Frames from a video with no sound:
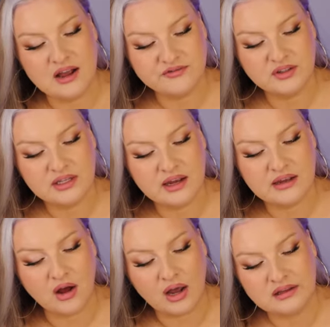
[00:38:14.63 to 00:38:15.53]
I feel like
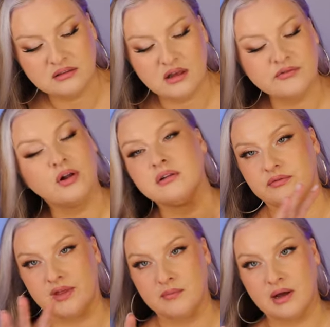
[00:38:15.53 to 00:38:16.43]
I love all of
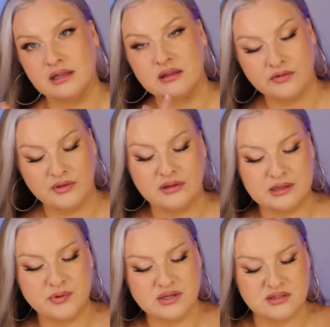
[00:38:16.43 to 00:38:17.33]
them. I love all the
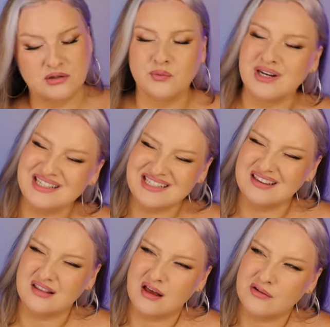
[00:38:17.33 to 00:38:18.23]
Libres. The only one I didn't
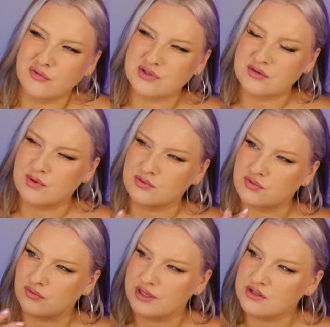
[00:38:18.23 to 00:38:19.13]
love was the most
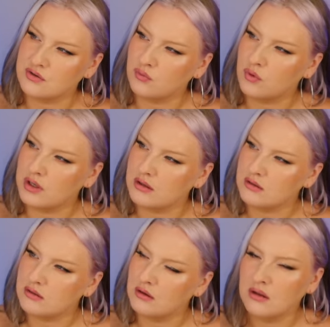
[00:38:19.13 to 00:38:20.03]
recent
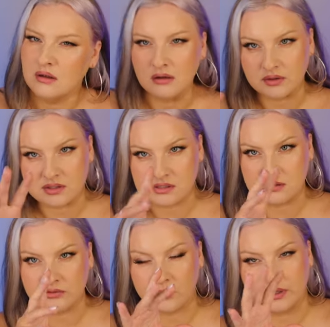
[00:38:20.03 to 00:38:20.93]
one. The
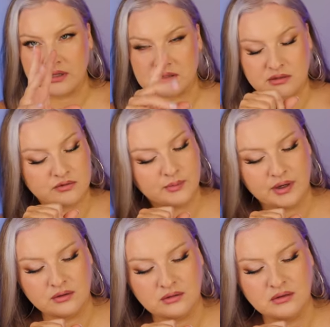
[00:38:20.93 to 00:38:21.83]
one in the silver
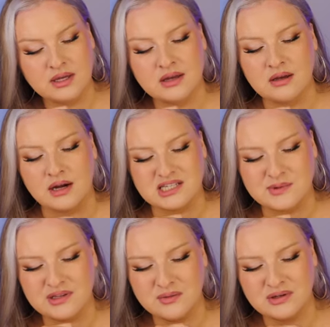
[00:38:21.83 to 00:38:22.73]
bottle. I
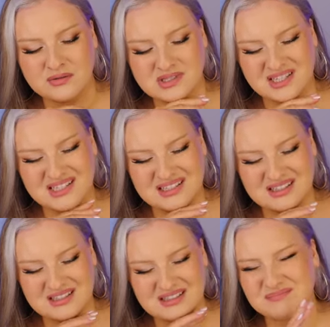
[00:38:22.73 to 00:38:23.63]
smelled that one and I was like,
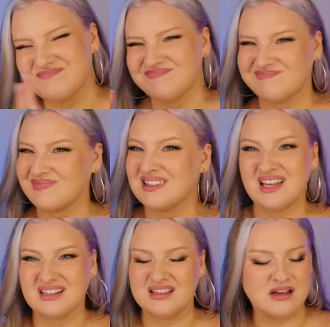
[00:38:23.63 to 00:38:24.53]
eh,
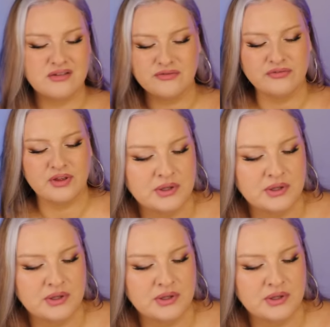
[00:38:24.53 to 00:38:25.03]
not a love.